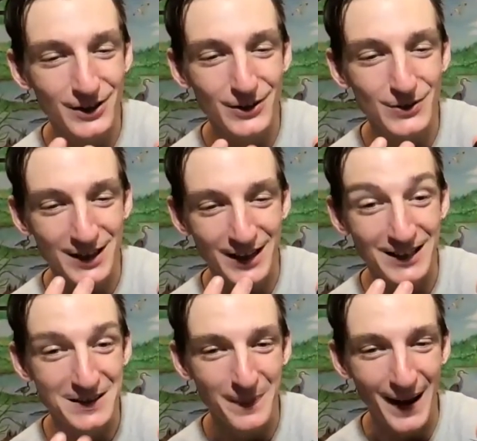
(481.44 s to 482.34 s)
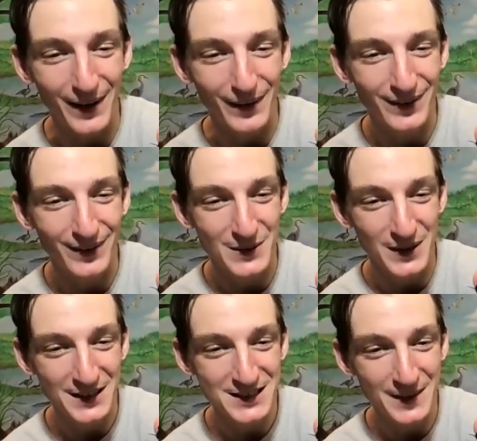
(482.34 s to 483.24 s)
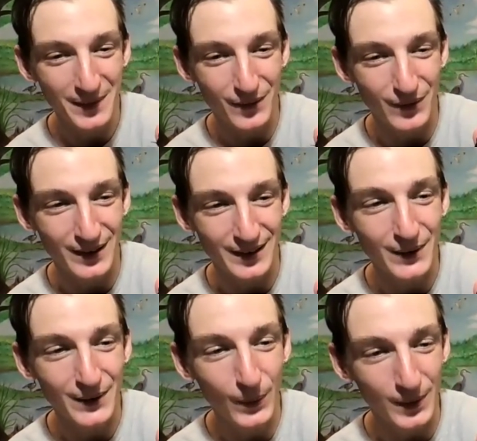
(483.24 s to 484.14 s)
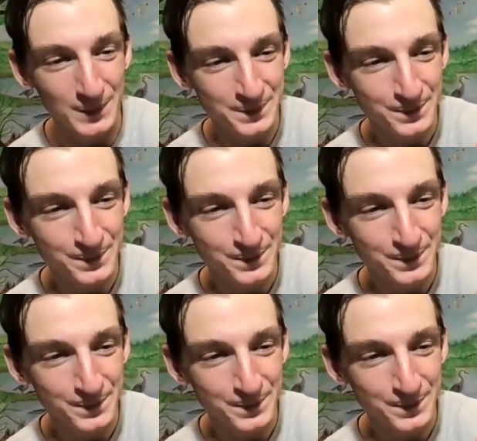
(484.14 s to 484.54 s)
actually using its mouth. So that's something really cool.